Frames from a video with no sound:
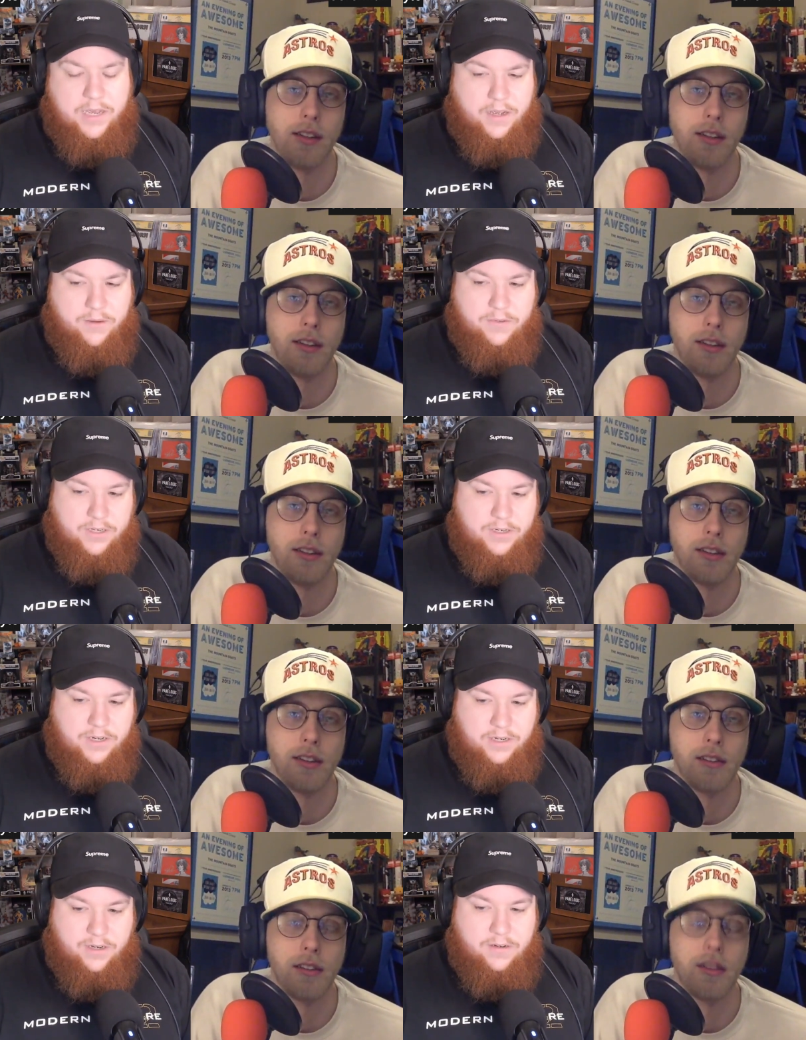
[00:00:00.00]
Speaker 1: Yeah, I would.
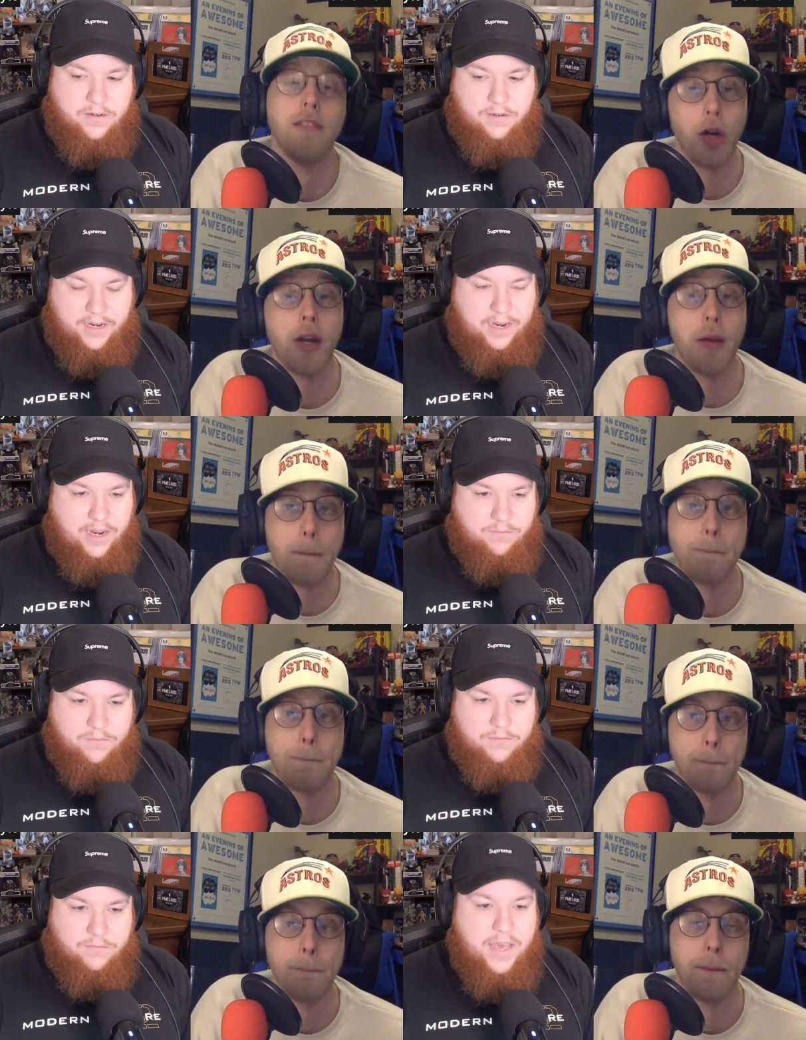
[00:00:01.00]
And okay. like
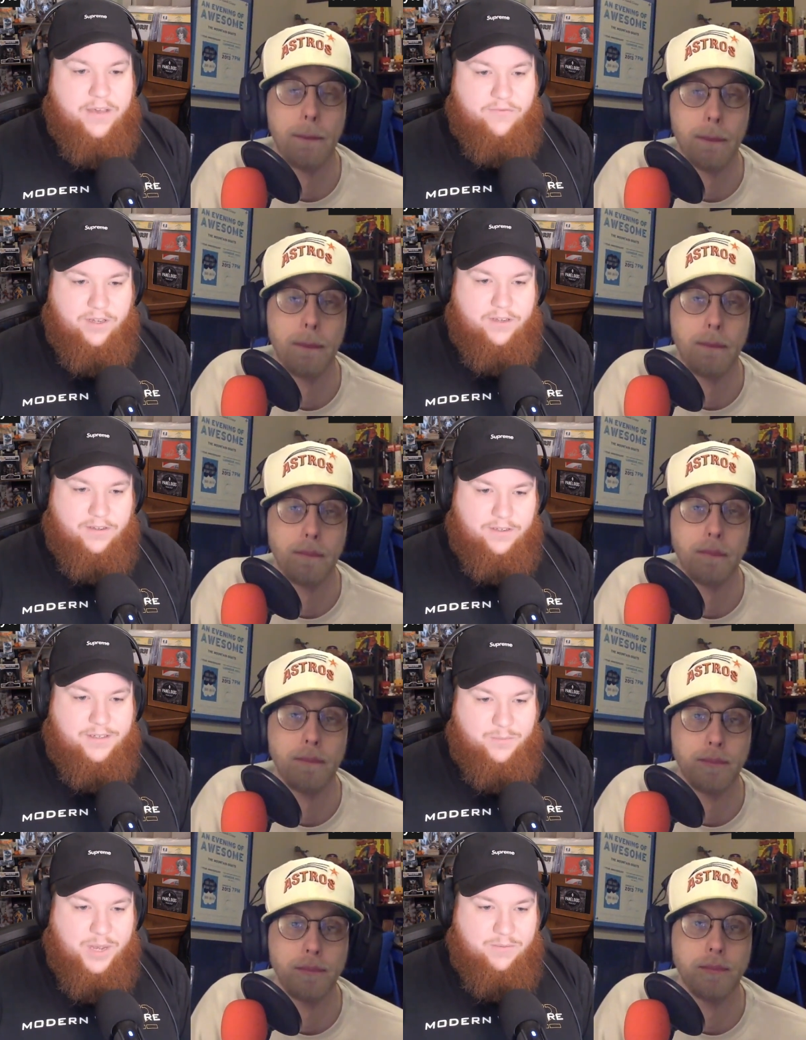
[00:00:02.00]
I'm heavy
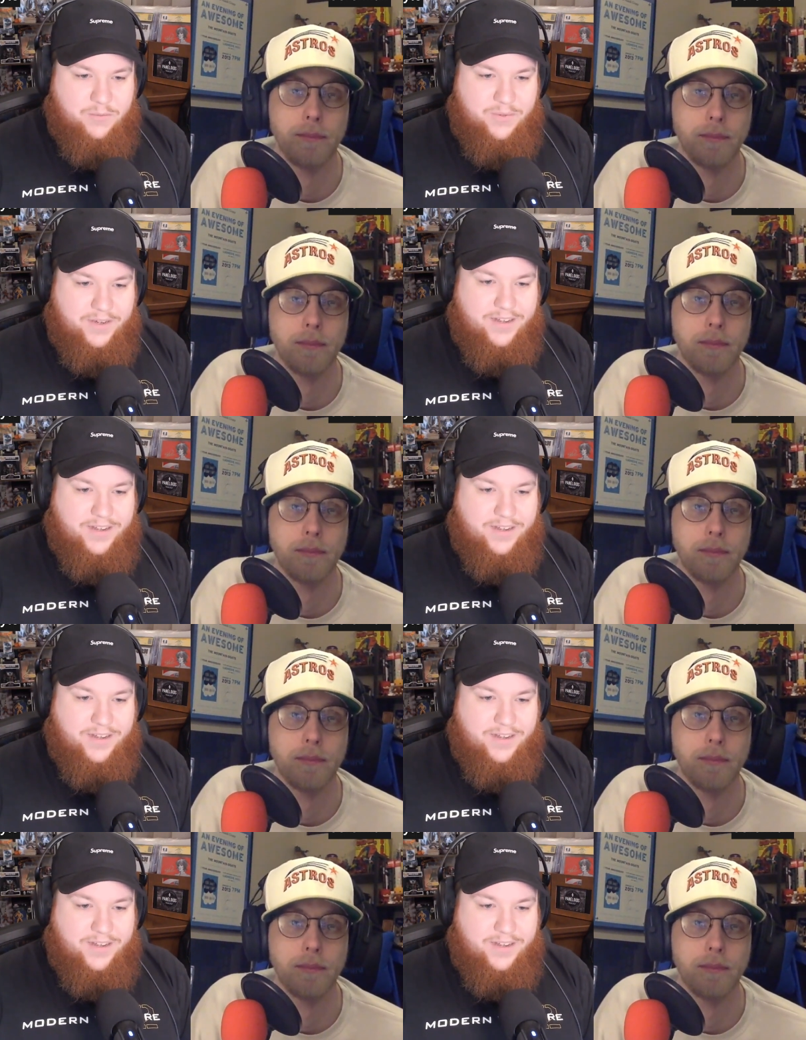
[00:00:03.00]
into Batman